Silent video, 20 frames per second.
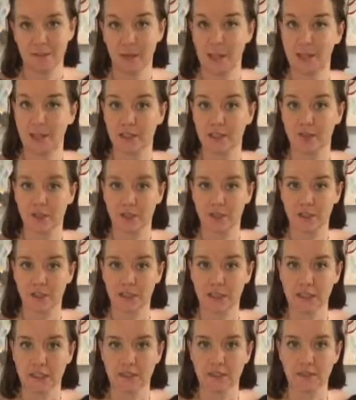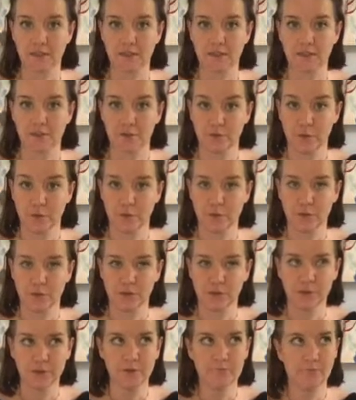by your audience who follow
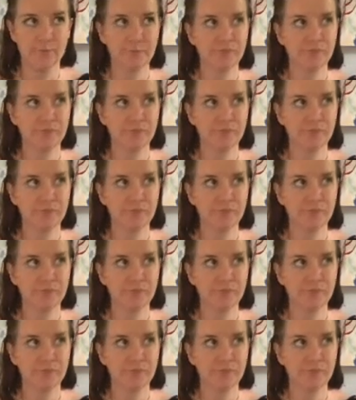you,